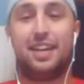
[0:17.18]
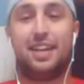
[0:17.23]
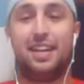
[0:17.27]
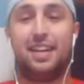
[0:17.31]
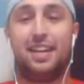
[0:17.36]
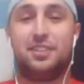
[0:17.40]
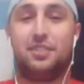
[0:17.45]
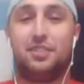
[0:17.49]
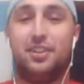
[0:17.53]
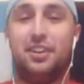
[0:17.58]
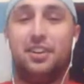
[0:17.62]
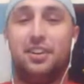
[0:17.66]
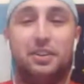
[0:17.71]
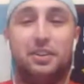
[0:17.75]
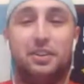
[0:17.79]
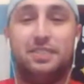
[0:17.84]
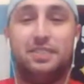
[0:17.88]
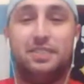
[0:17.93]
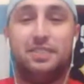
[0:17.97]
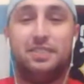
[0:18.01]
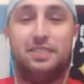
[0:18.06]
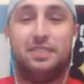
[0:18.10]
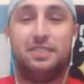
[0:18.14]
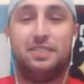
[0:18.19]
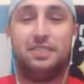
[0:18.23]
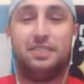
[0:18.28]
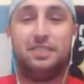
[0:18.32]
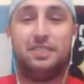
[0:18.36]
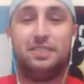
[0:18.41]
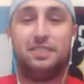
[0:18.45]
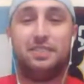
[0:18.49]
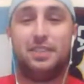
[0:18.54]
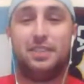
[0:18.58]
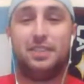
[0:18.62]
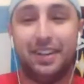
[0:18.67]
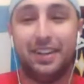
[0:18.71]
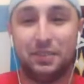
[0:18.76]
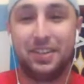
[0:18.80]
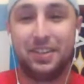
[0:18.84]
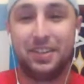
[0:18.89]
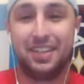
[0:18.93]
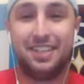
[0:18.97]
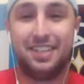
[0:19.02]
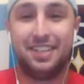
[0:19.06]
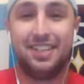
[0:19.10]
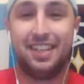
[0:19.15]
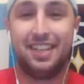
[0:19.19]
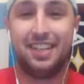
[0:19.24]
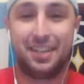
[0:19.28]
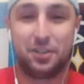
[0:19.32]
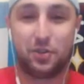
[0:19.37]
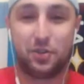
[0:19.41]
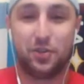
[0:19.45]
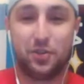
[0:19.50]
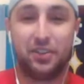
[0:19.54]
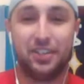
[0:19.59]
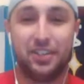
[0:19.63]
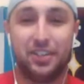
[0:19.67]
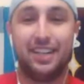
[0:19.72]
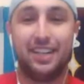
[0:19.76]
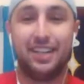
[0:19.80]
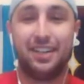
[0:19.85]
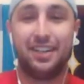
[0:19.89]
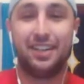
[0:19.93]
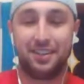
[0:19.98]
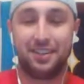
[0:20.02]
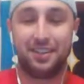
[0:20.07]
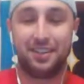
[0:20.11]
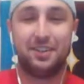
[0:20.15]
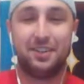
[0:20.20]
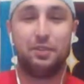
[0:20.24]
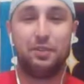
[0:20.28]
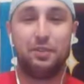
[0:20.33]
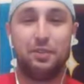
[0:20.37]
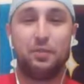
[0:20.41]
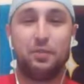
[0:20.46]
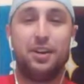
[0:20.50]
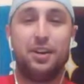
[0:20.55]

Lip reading: a Toronto FC player. We'll get to that shortly.